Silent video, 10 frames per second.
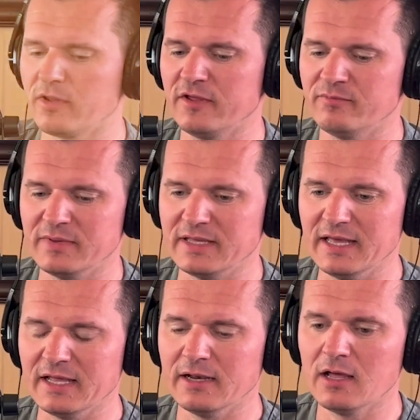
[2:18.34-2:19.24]
to even
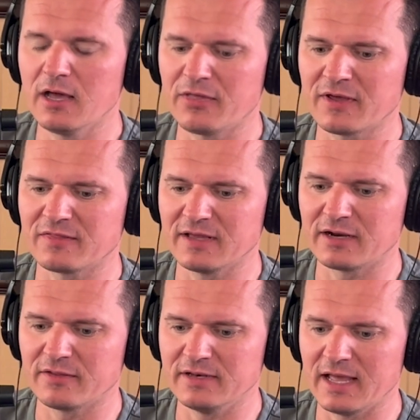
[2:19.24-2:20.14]
begin? I think at the end
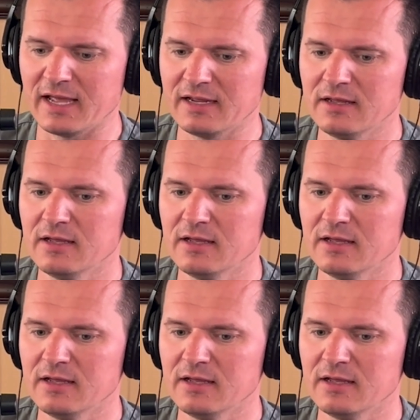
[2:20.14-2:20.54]
of the day,